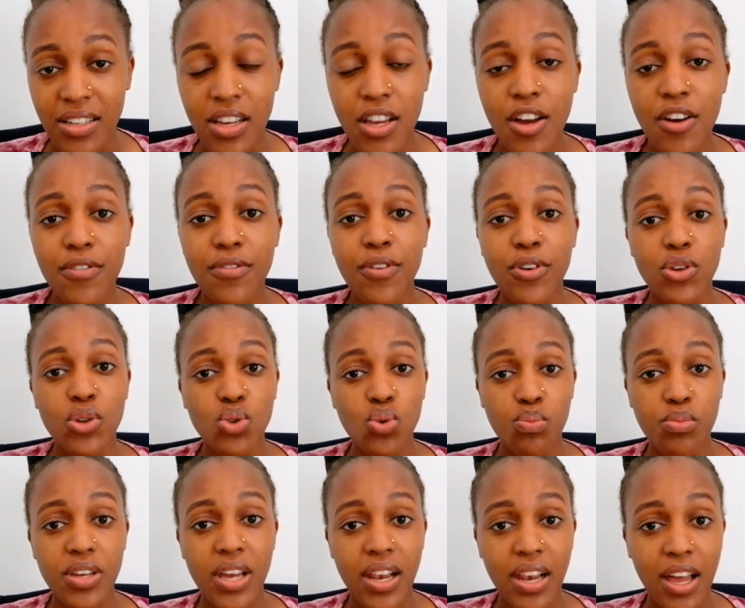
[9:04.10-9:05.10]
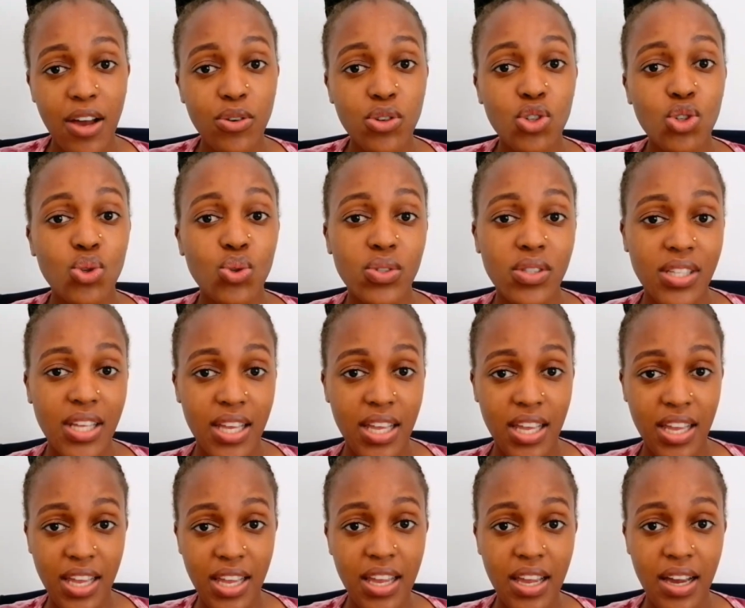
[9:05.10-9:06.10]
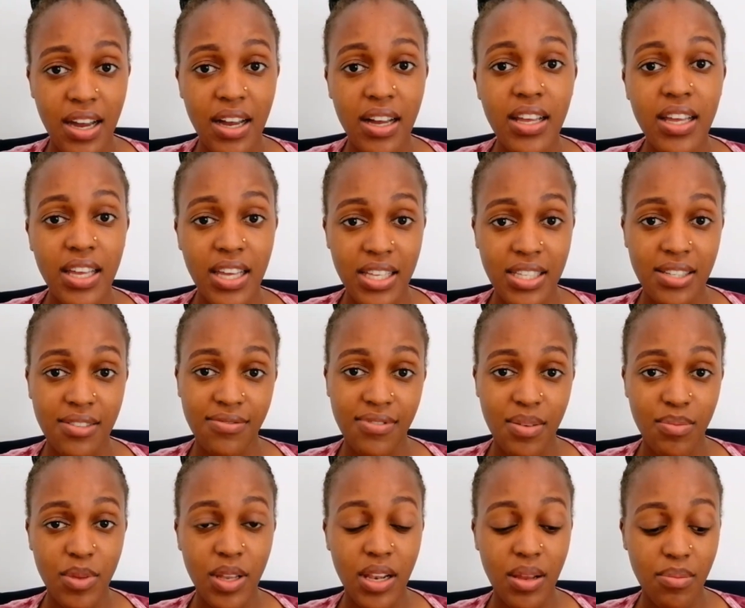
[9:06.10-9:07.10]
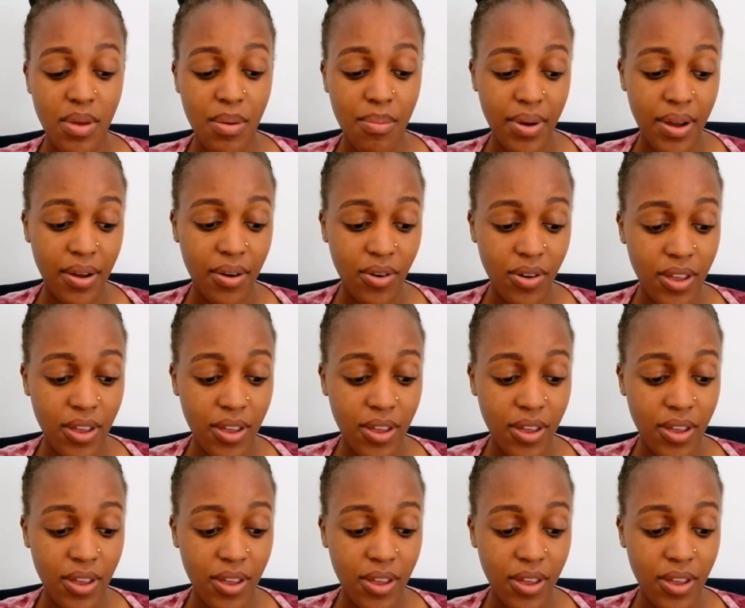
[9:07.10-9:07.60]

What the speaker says: card for you to be allowed to stay here as a family member.